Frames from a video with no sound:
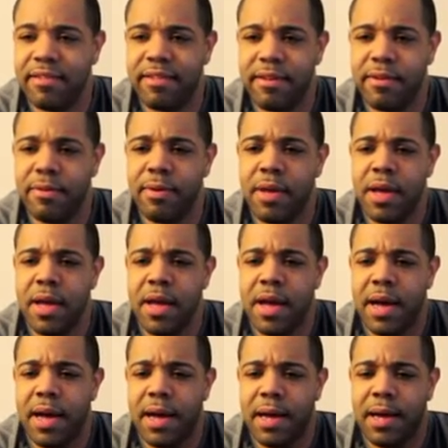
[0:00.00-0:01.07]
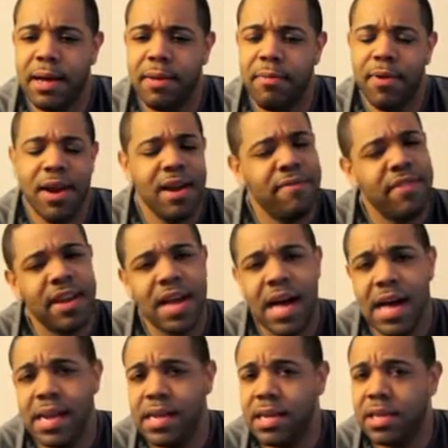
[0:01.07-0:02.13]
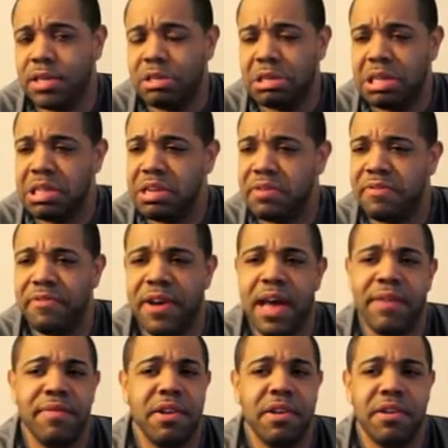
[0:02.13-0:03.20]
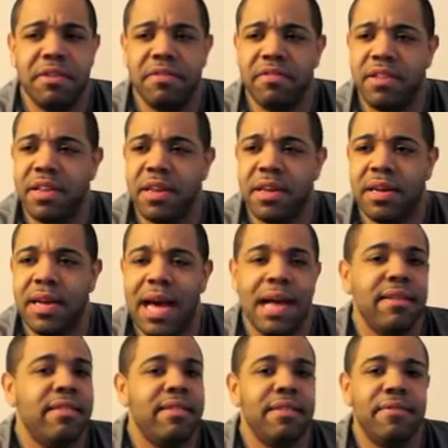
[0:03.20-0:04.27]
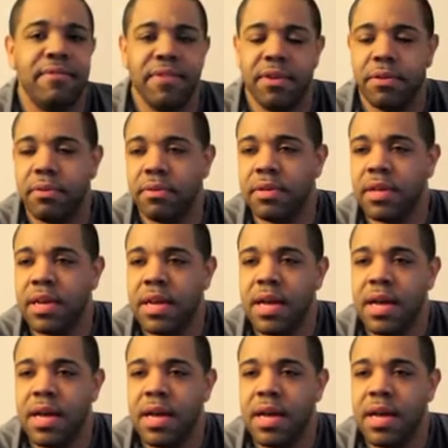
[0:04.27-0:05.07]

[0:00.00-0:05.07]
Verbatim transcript: So uh, right after college, I did five years in the IT field.